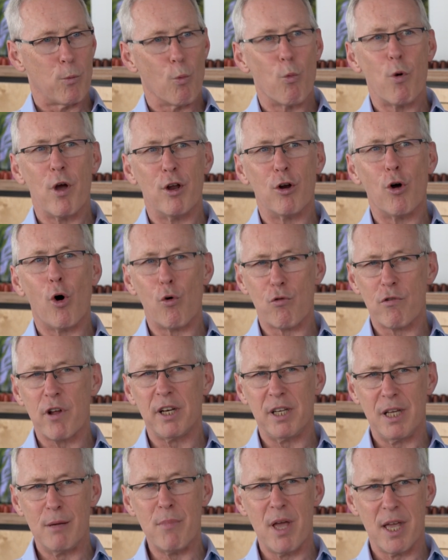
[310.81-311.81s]
we're
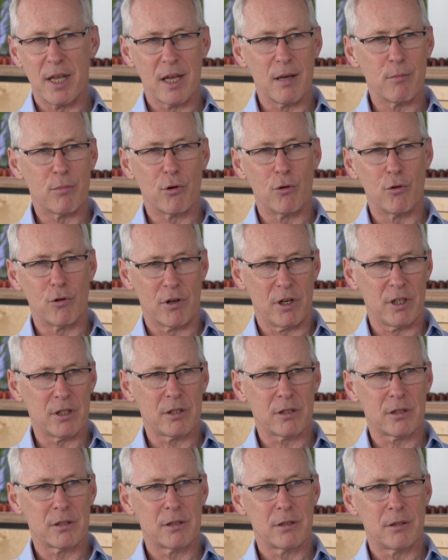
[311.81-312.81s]
already making
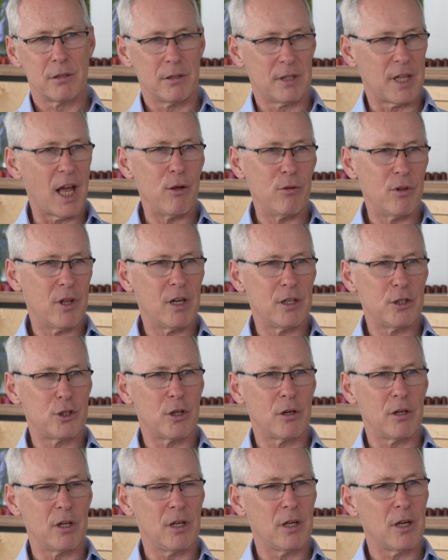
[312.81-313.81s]
progress down that
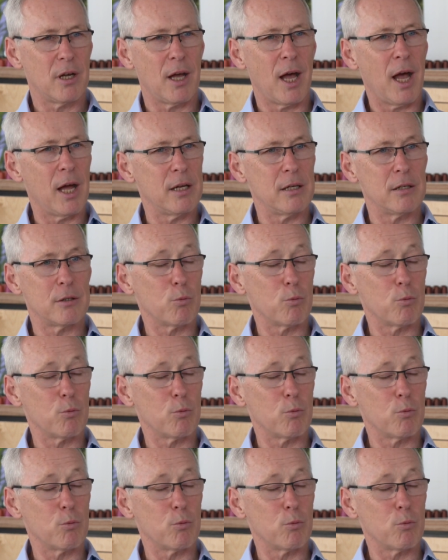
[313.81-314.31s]
journey, and